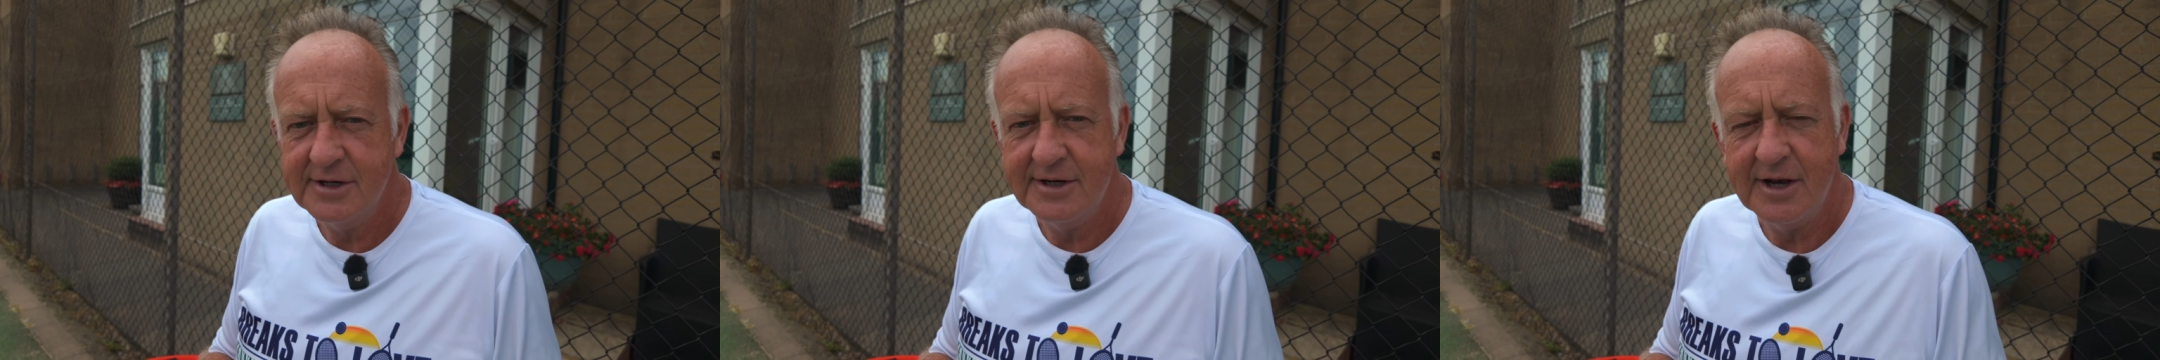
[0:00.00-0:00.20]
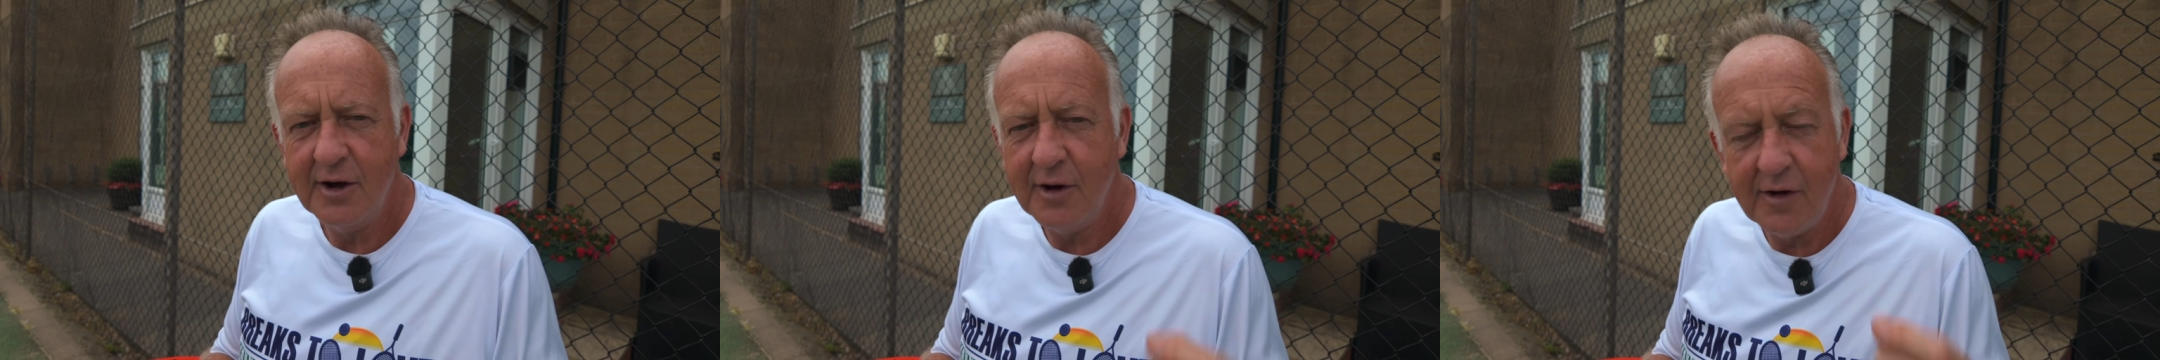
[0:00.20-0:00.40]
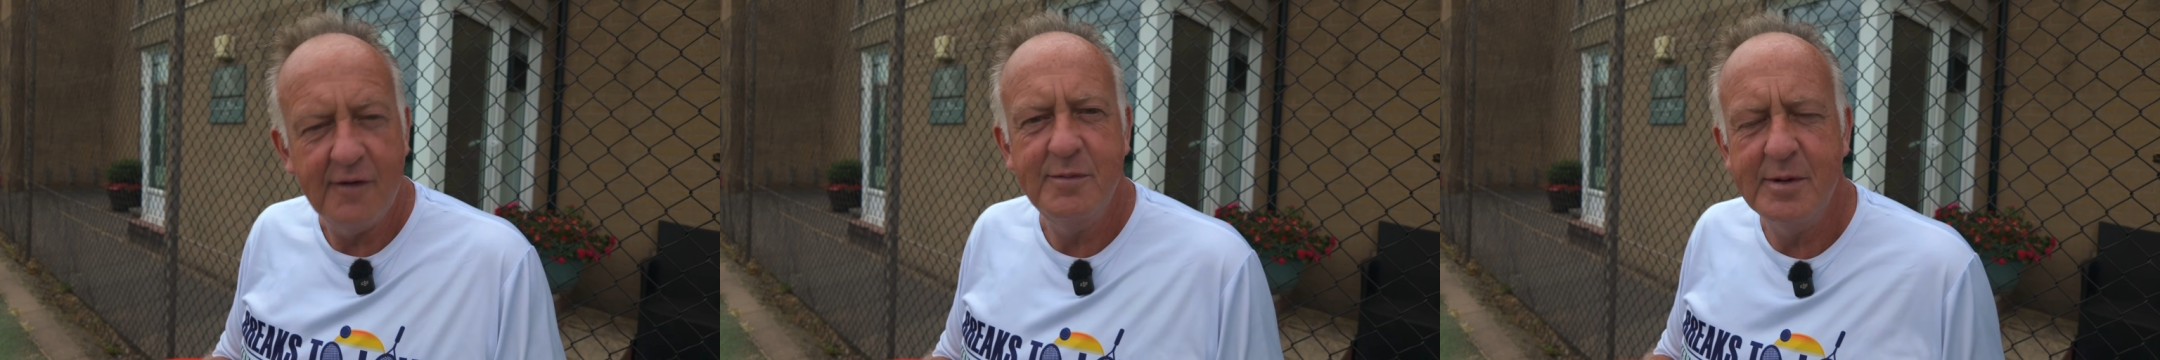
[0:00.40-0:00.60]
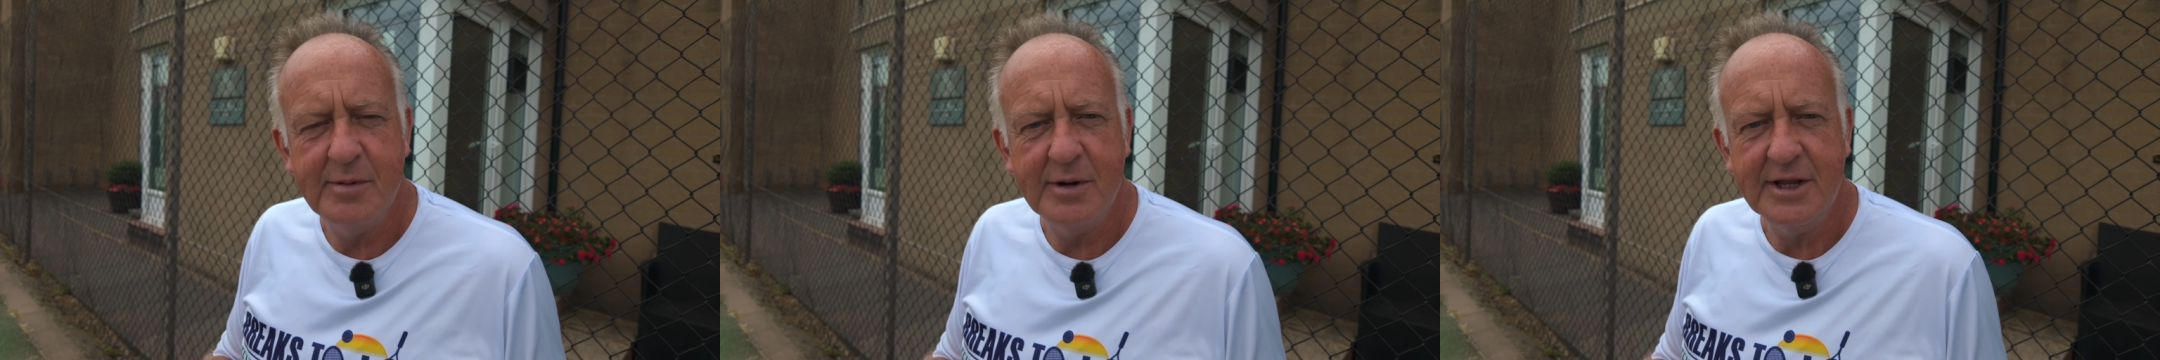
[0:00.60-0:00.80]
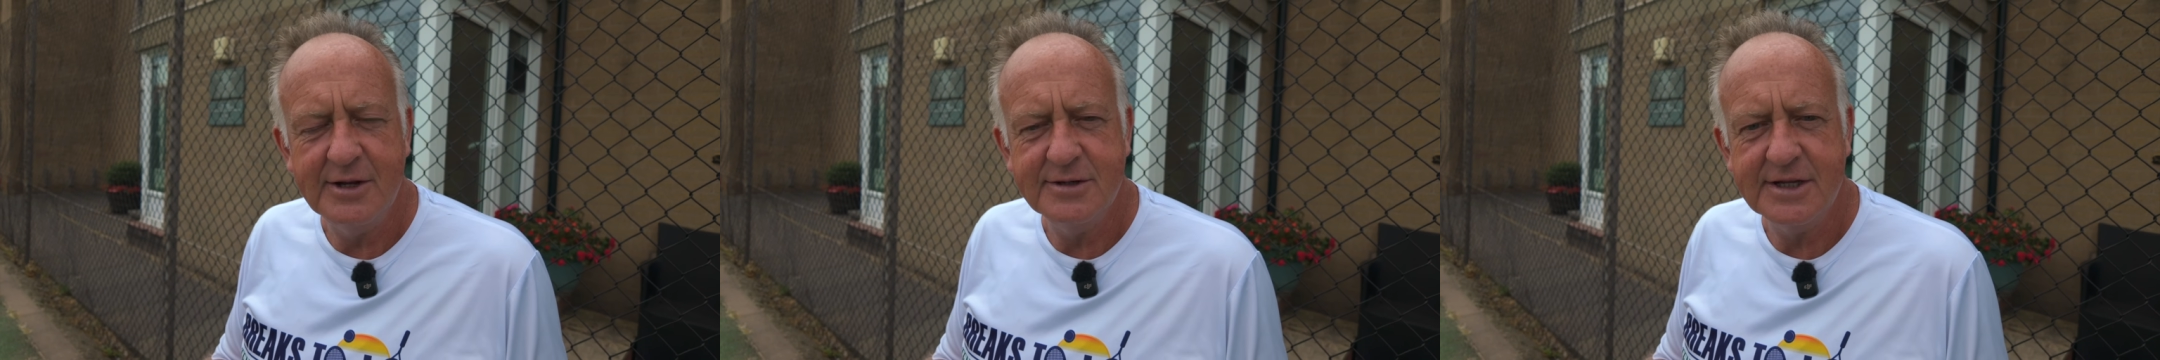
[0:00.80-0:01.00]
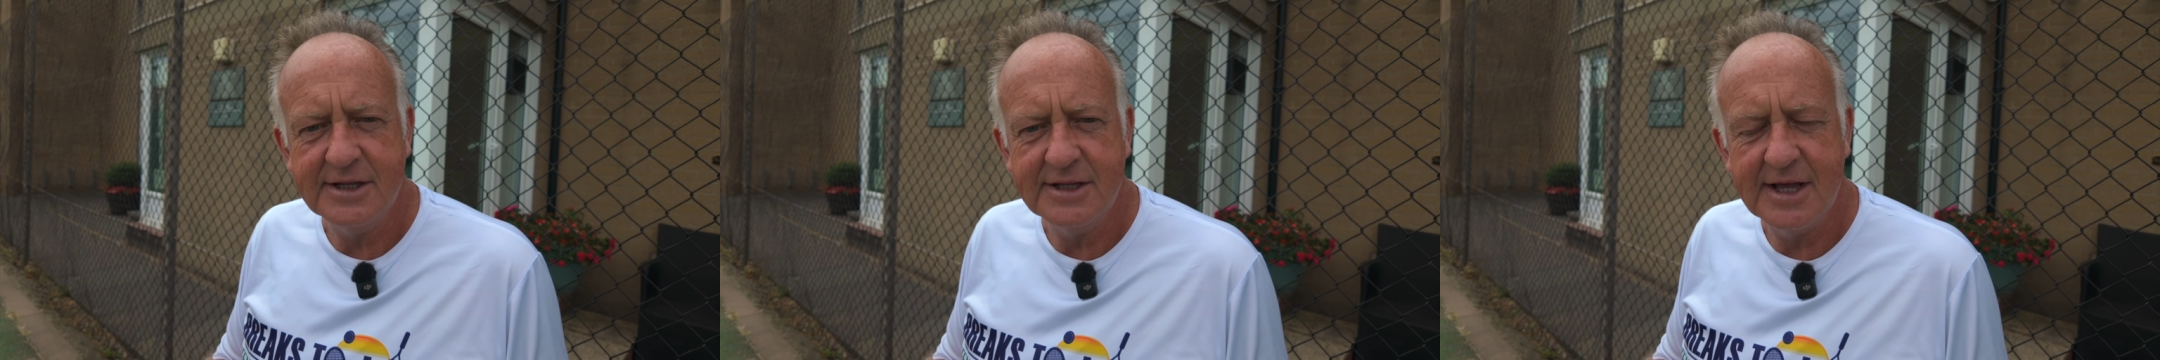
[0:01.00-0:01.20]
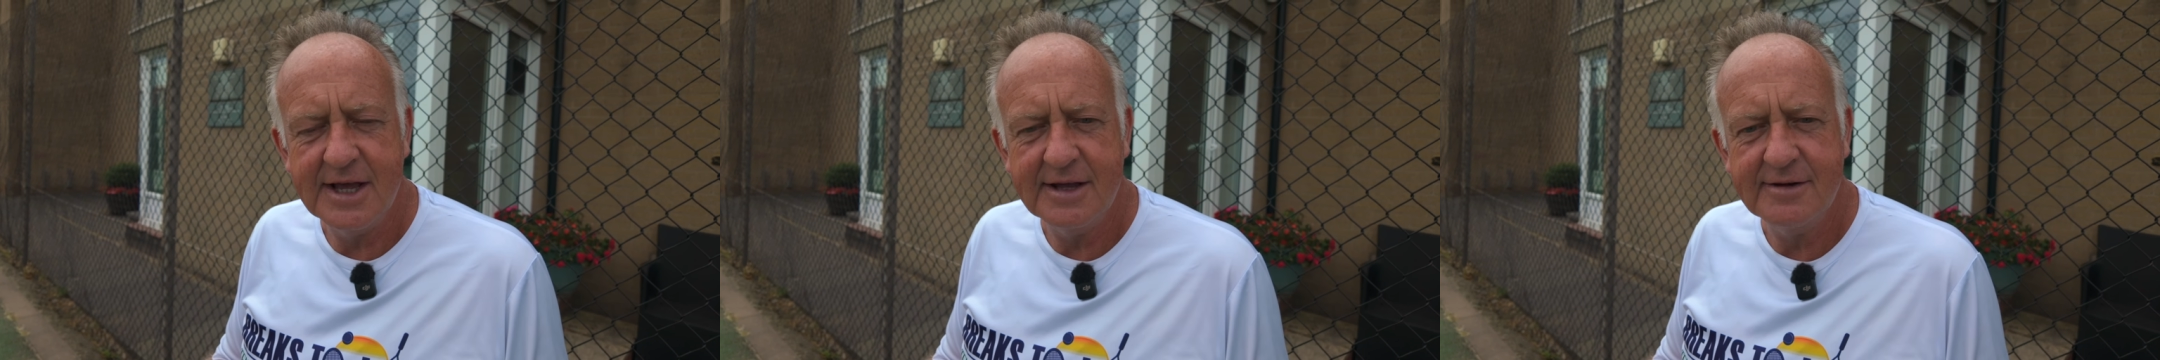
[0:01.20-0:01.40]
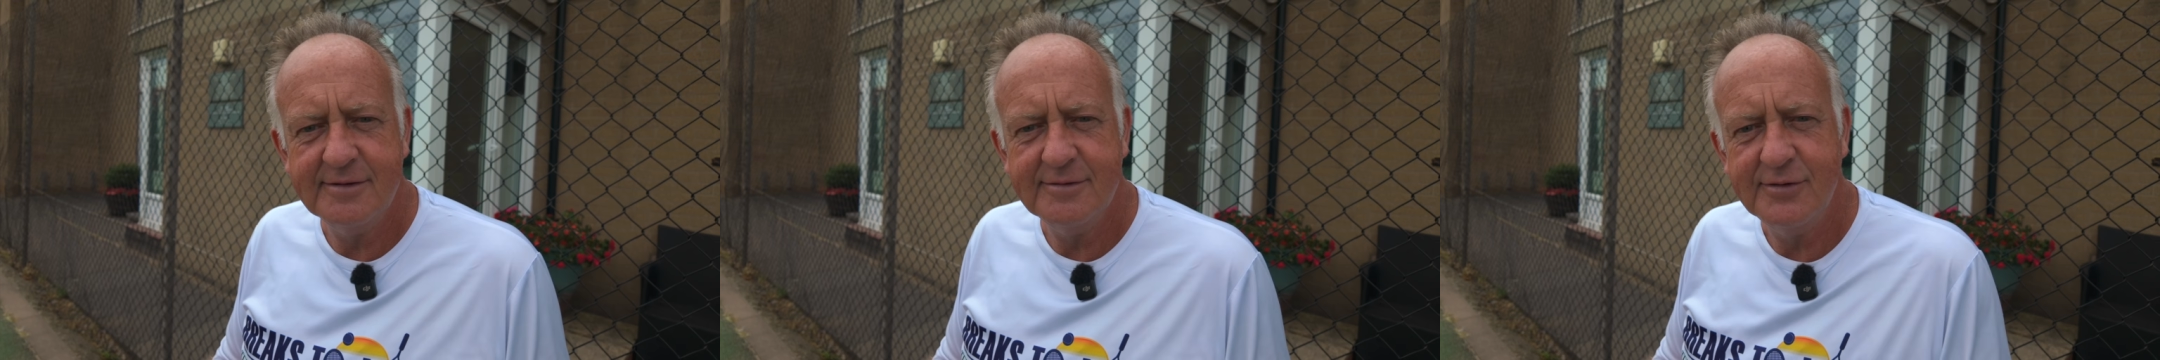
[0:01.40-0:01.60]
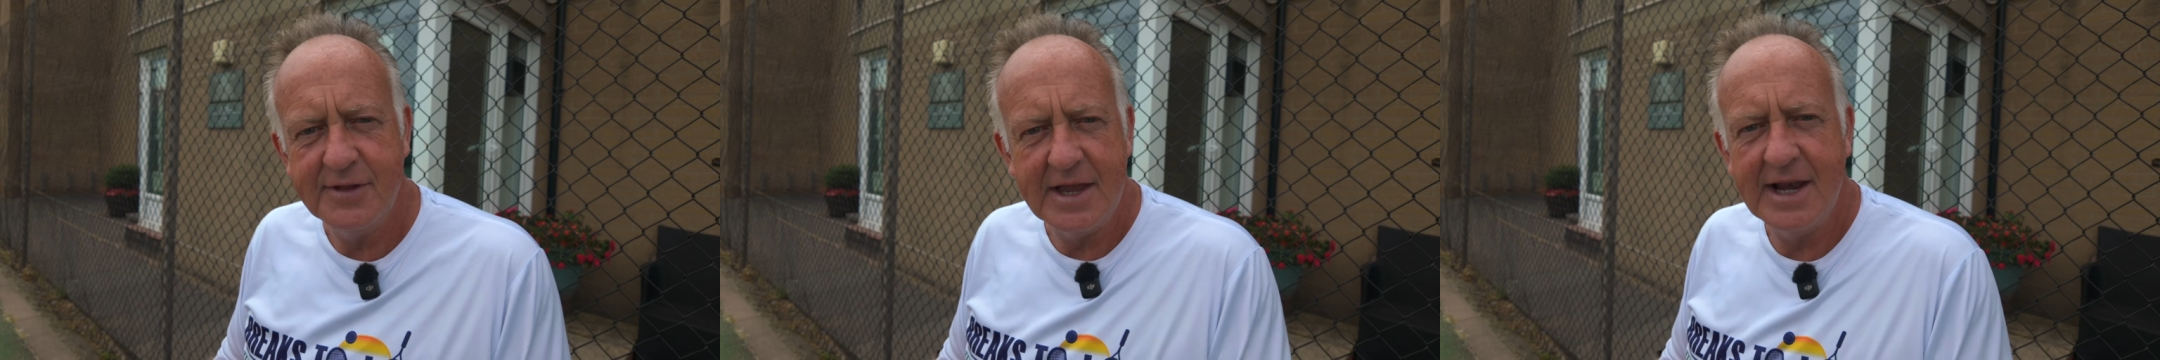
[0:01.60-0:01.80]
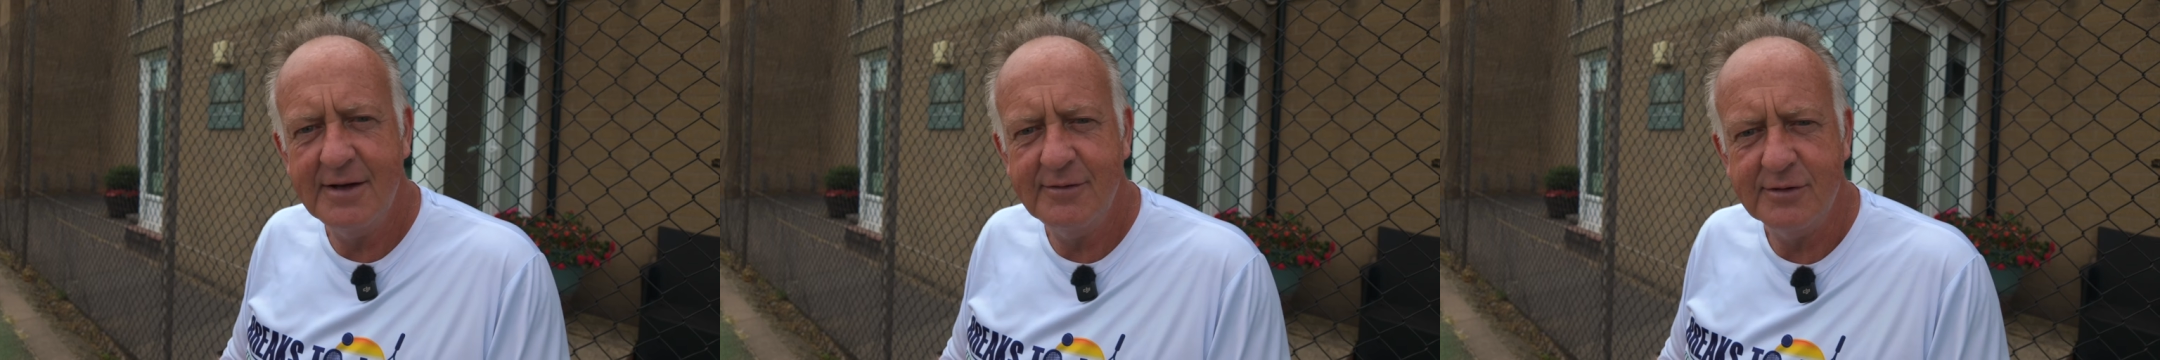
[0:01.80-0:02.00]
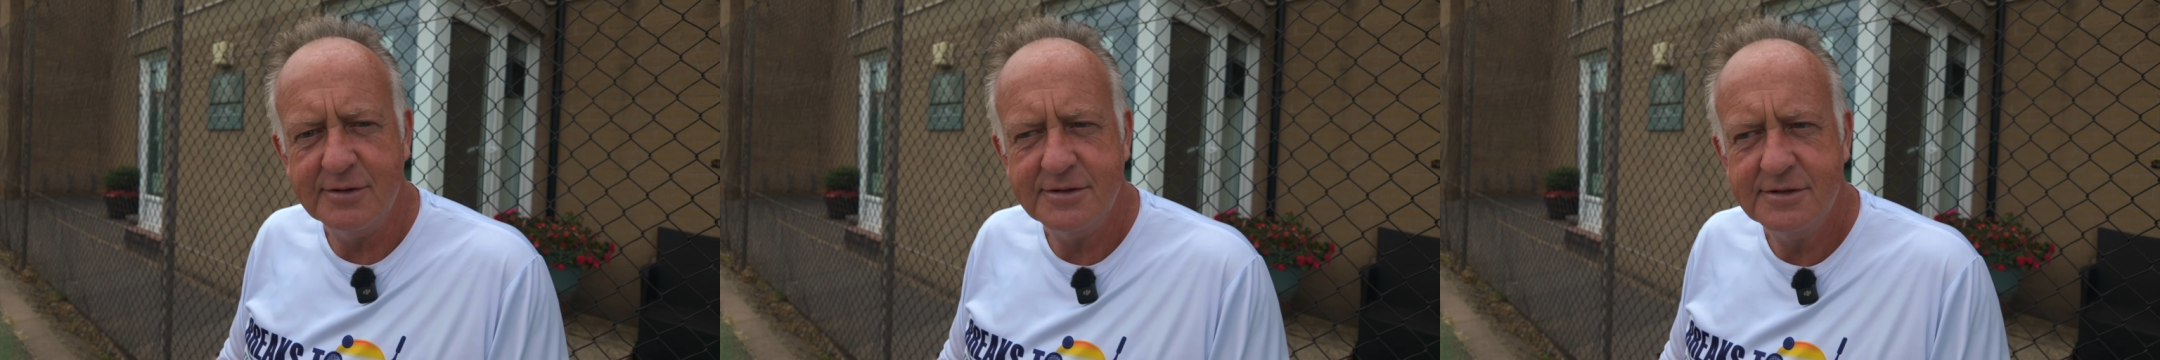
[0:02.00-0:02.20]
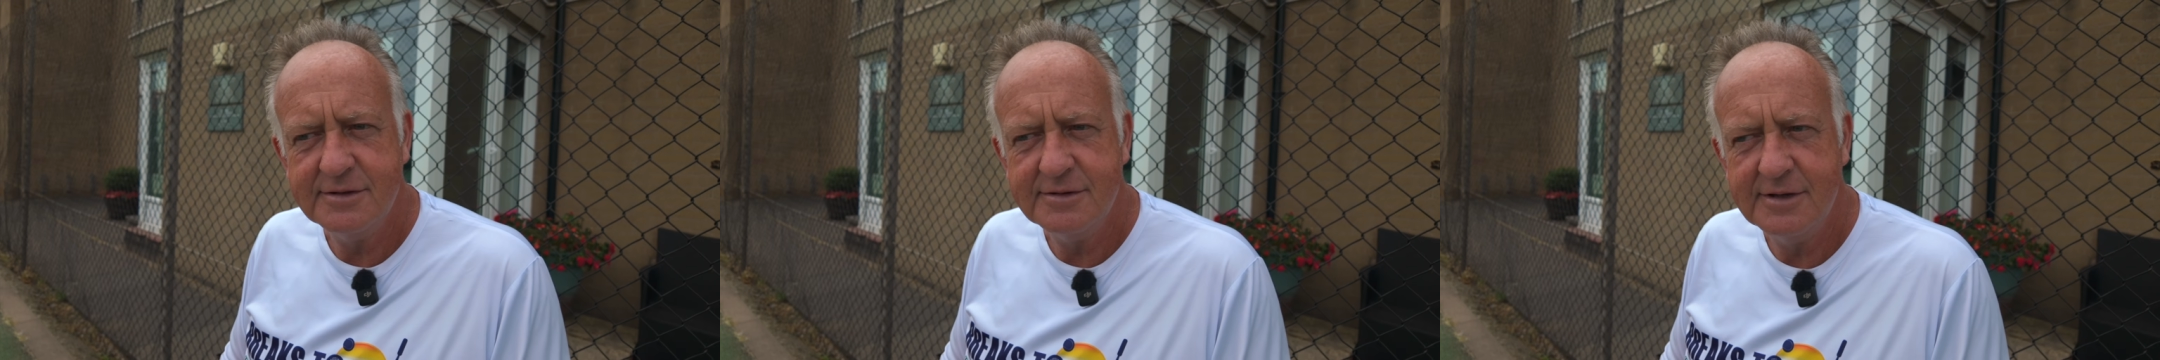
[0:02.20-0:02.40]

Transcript: and a lot of people are using that for their levels,